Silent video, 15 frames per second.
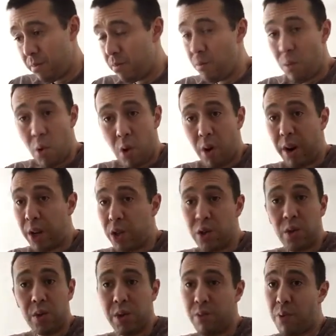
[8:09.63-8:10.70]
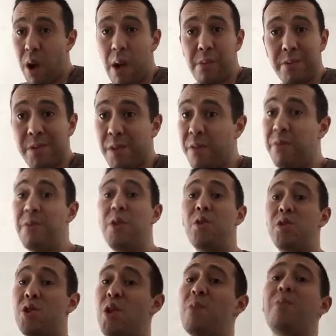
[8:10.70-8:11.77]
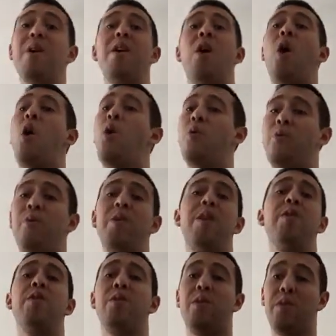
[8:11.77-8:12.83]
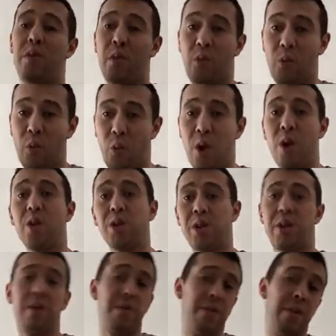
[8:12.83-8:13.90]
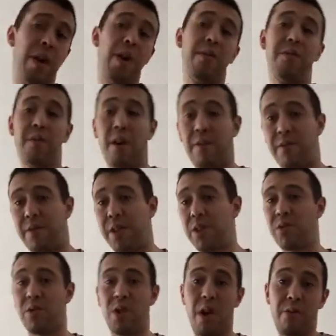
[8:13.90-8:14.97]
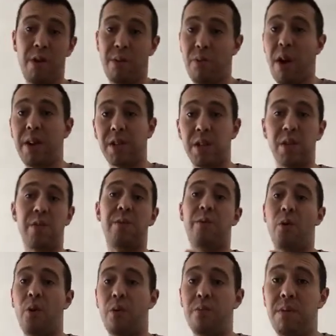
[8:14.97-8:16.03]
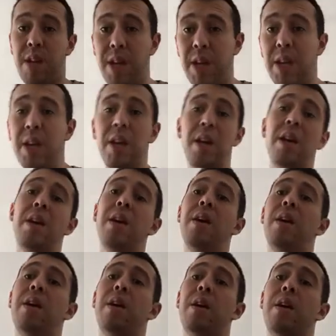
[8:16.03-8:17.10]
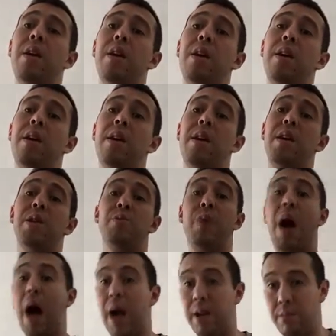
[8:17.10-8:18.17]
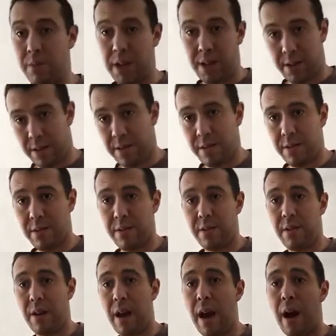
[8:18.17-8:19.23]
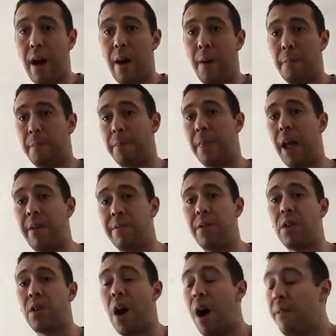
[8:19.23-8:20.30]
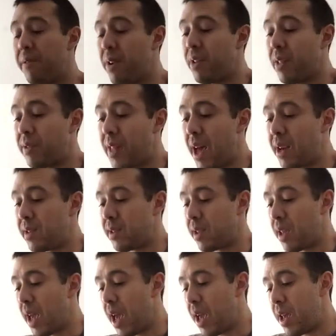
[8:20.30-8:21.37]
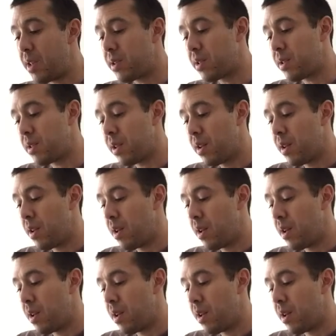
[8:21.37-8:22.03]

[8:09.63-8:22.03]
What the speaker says: more issues and problems in the future, but hopefully the worst of this recovery process for me is behind me. I feel confident that is the case.